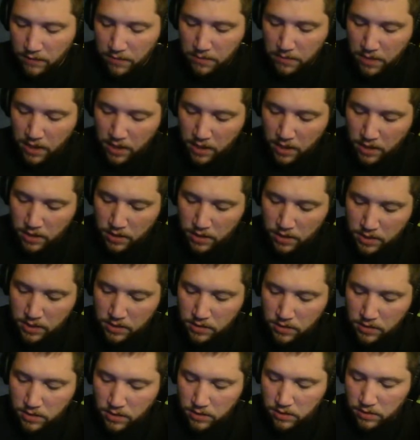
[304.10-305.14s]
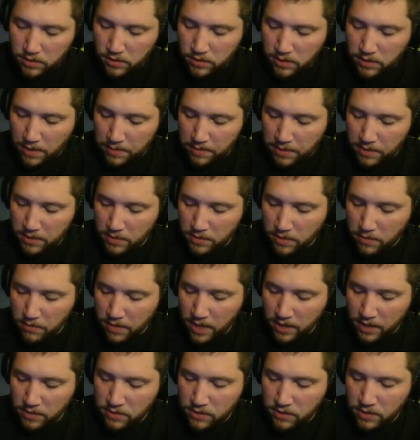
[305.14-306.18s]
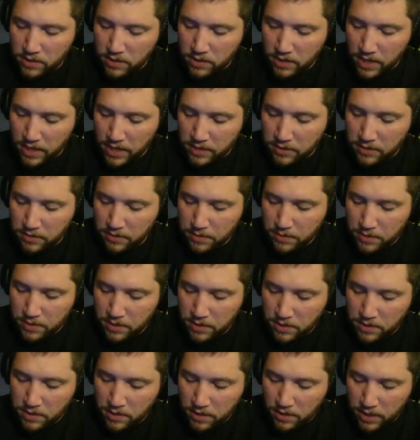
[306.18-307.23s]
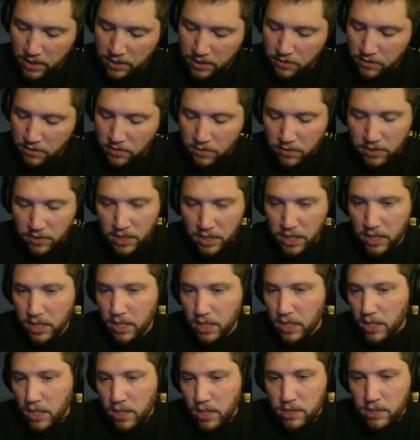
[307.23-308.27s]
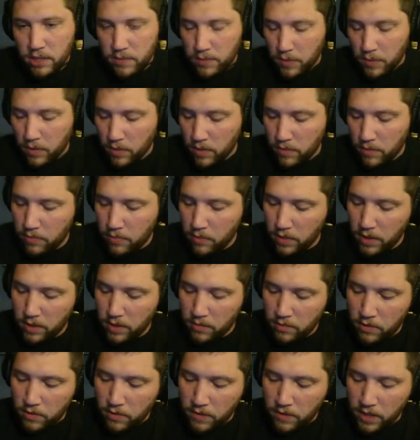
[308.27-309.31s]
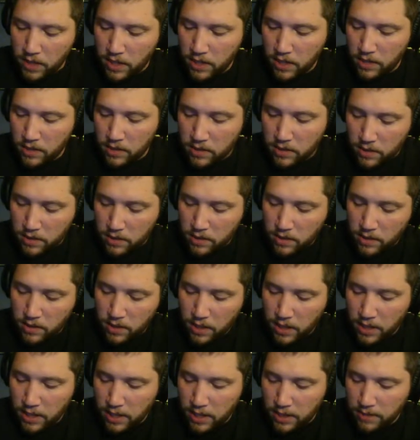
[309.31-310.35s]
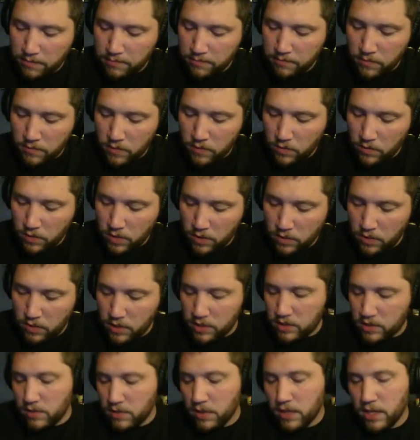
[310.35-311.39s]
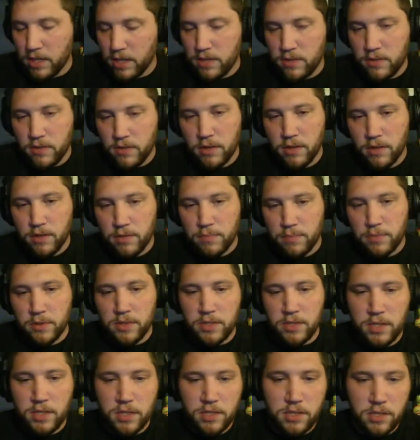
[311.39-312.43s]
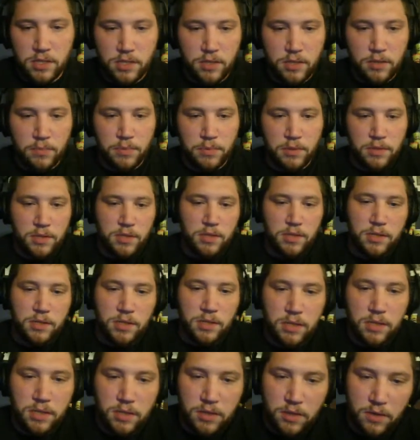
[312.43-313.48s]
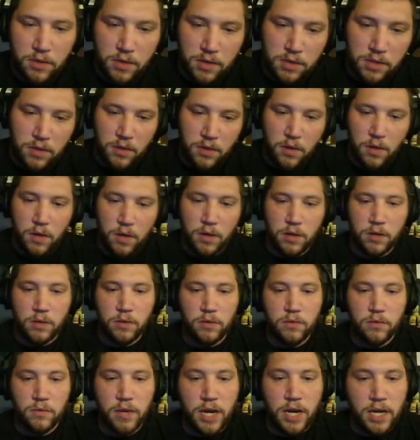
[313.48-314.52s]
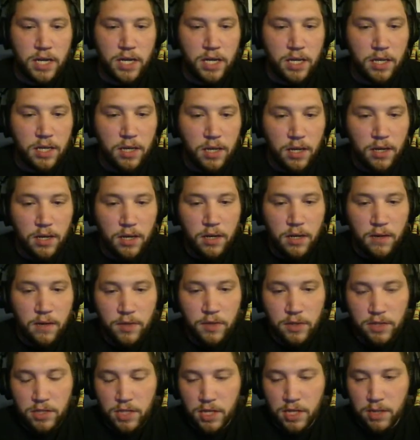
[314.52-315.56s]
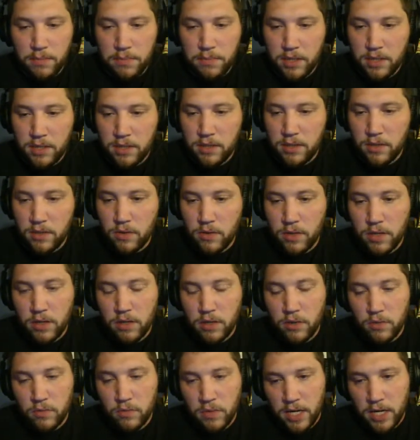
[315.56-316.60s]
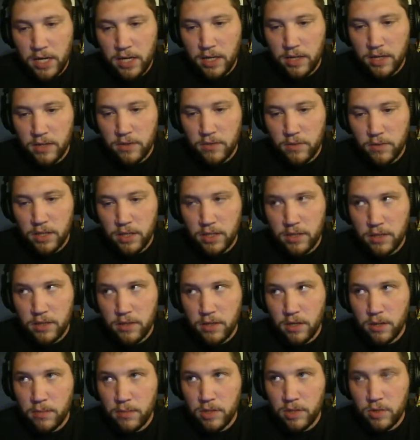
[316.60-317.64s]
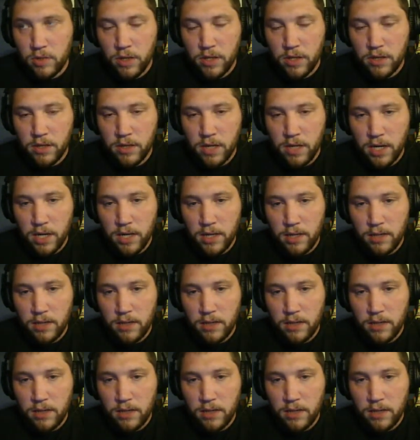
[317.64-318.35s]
there, these are also stepping stone masteries, lesser precision, lesser cruelty. Just put 1 point and move on. The real ones you want to get to here is precision. So precision is increasing your critical rating of all champions. The critical rating is what determines whether or not